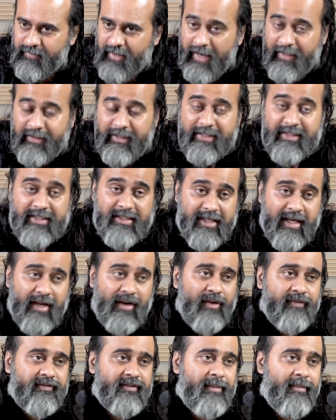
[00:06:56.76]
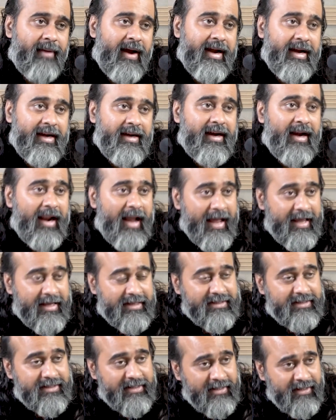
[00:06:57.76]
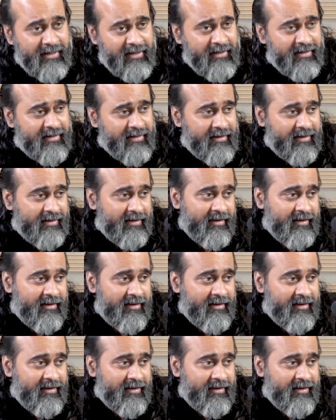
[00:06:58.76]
And the skill of the mind lies in